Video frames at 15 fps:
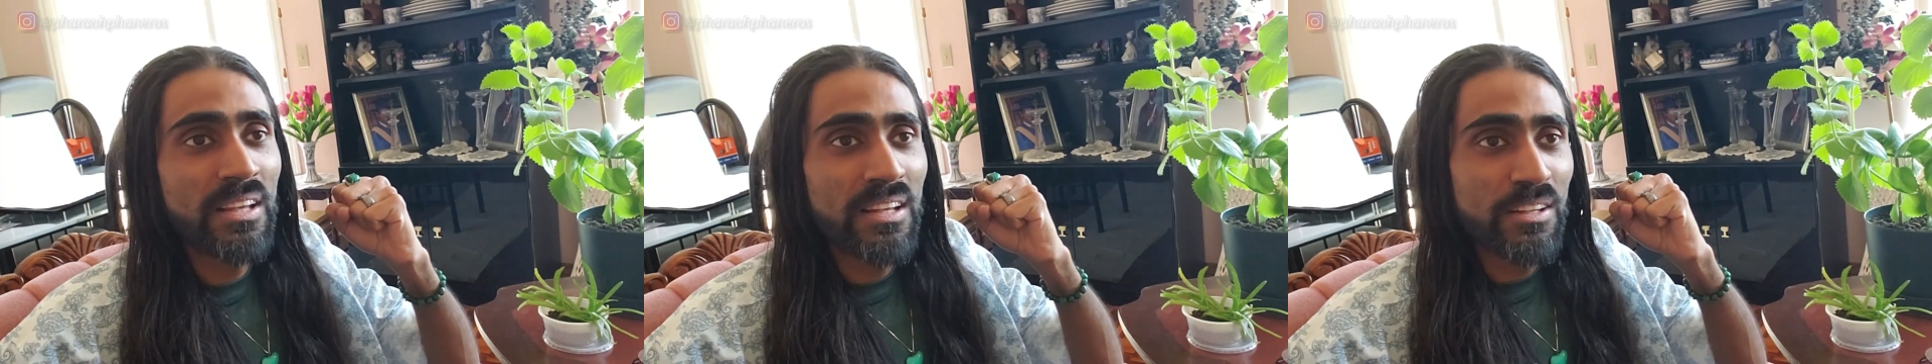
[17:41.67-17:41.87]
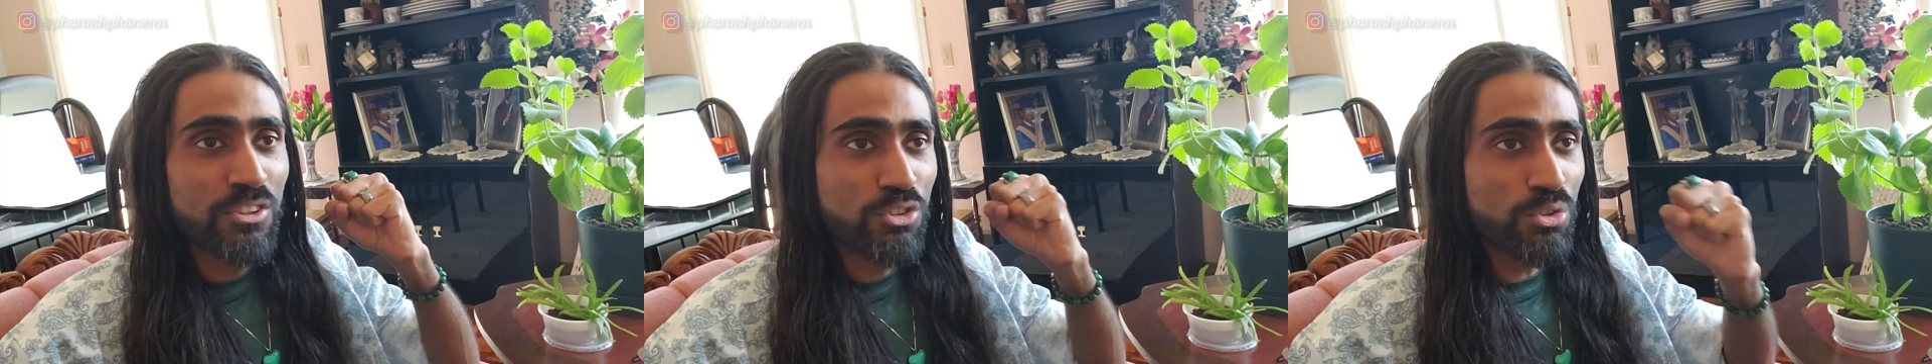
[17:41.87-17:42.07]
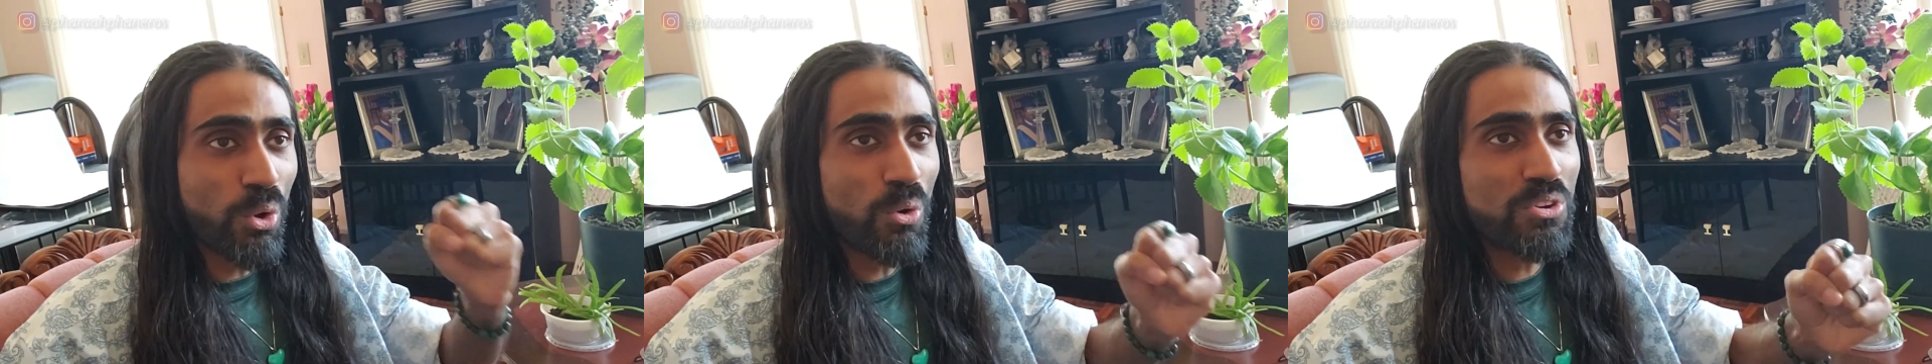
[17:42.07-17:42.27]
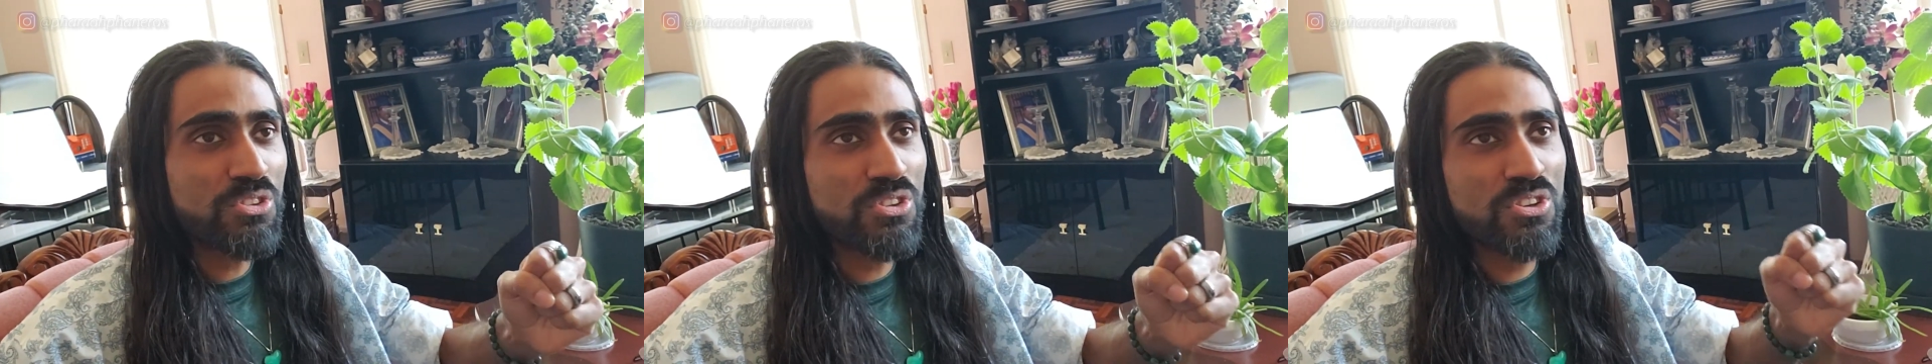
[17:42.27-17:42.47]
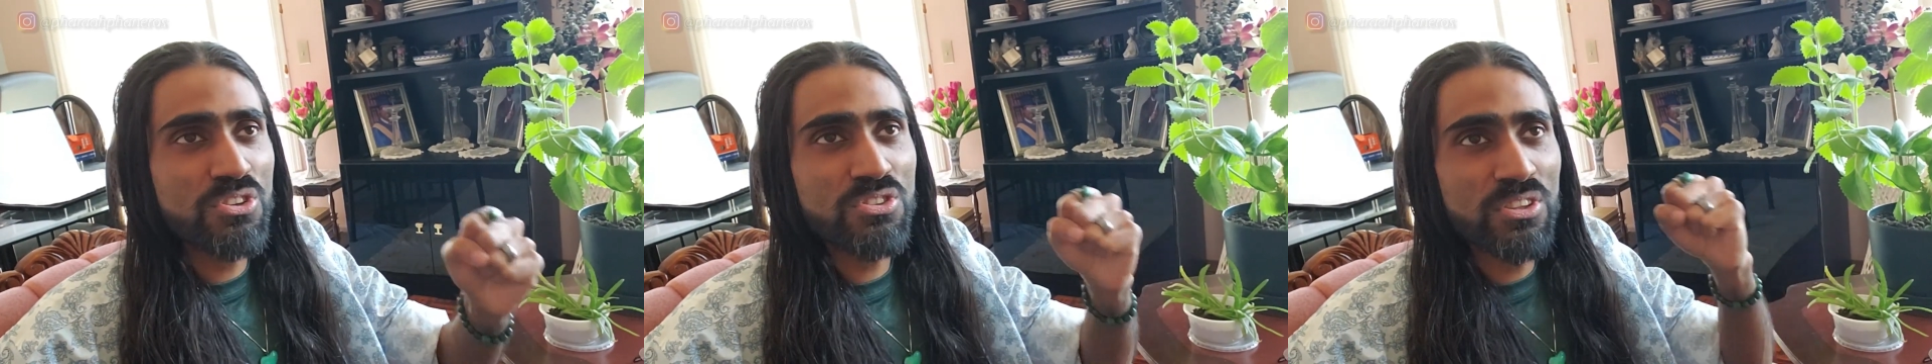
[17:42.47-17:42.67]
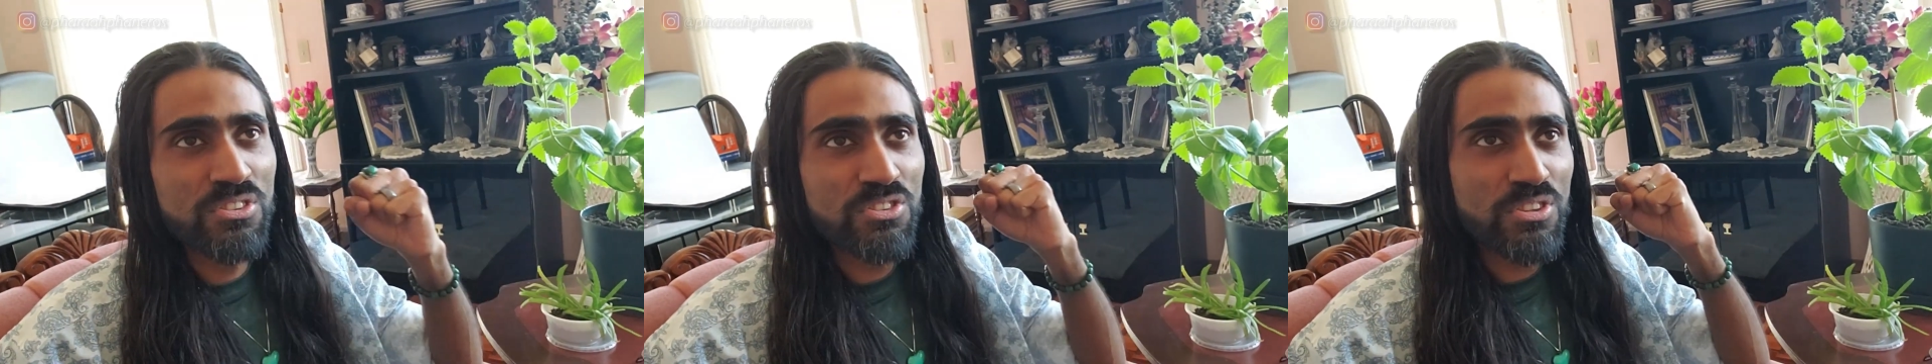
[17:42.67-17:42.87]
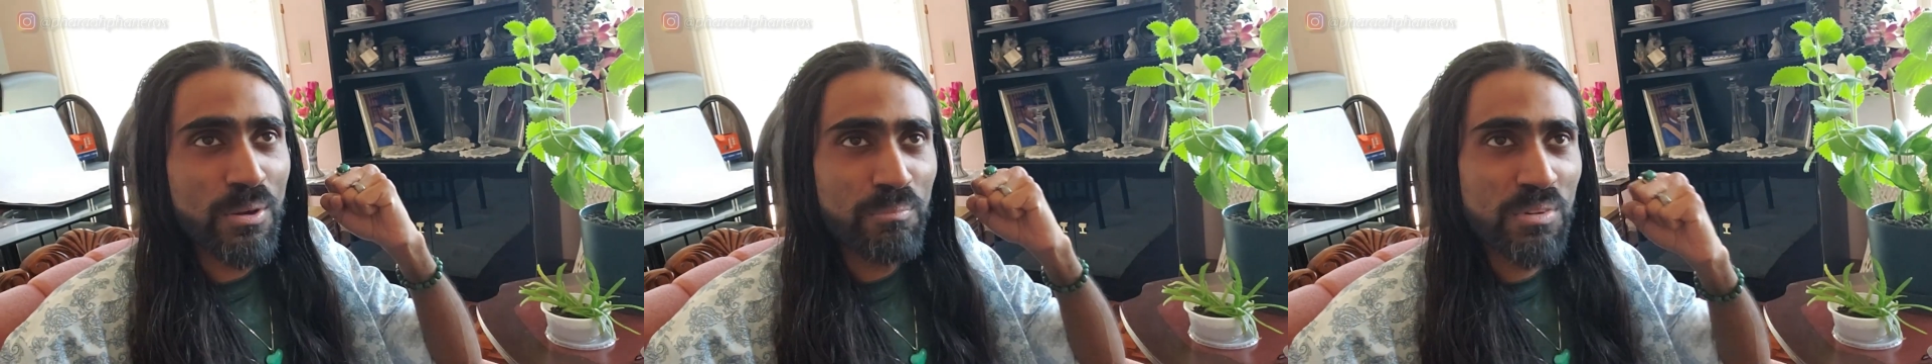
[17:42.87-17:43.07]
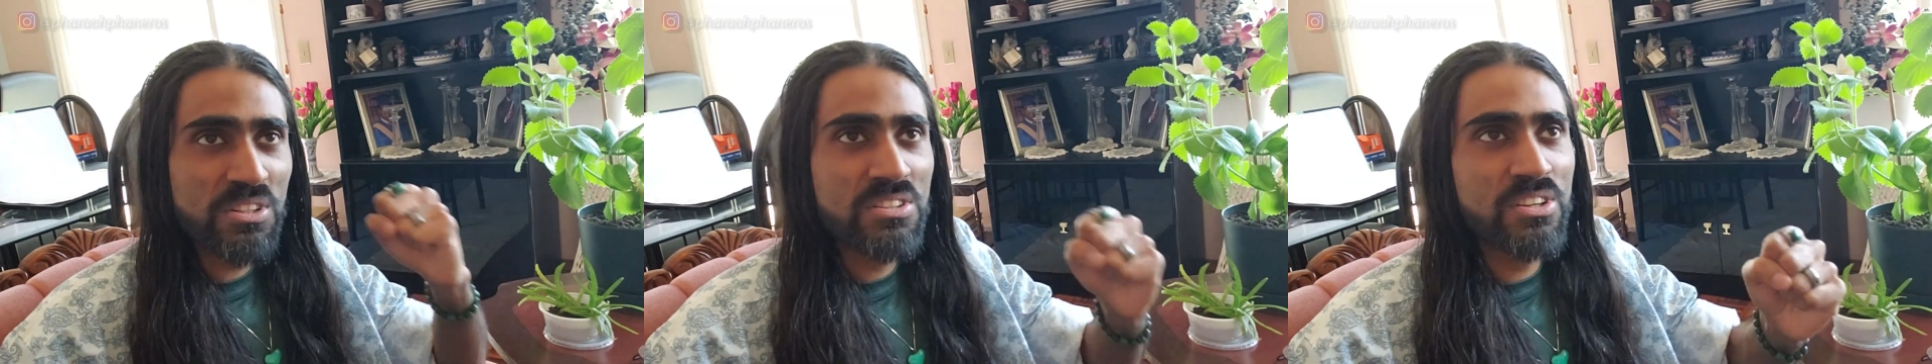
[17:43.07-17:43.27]
sources and some
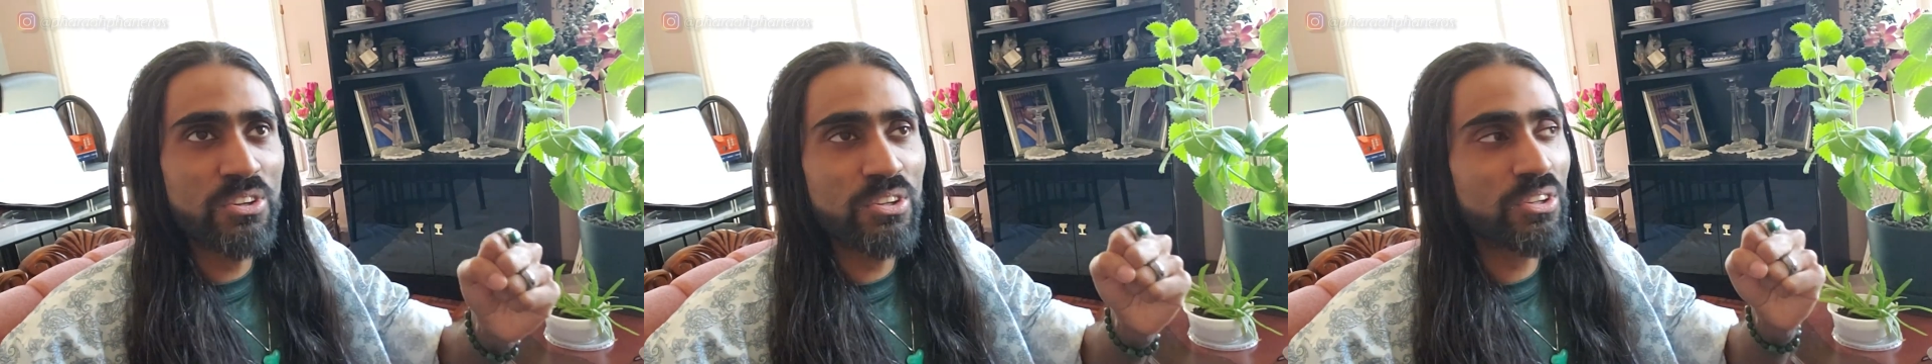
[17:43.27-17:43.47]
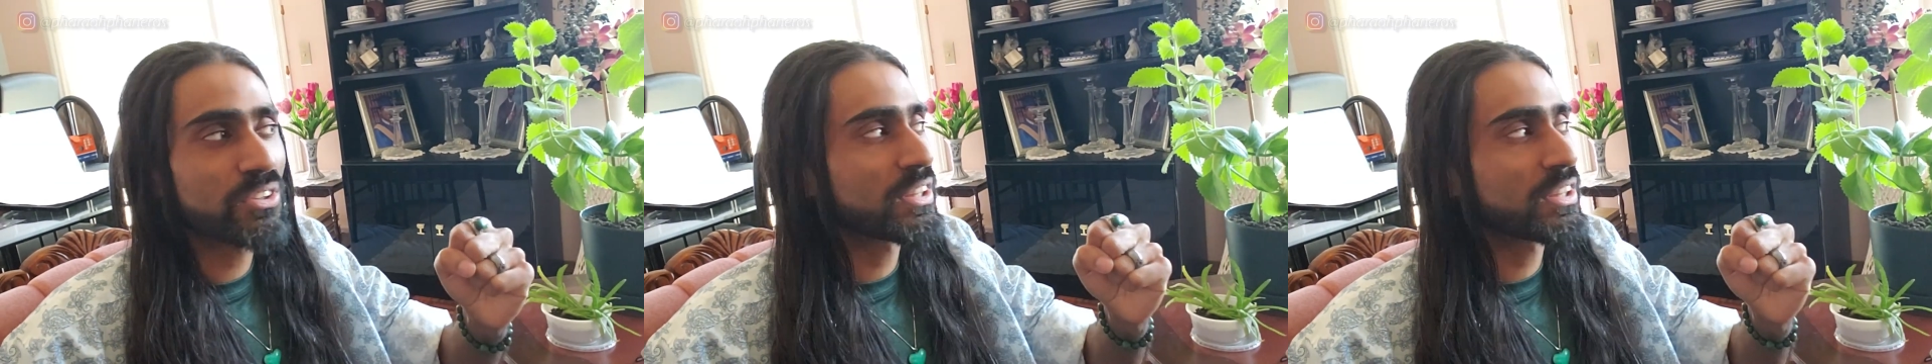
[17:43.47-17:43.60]
material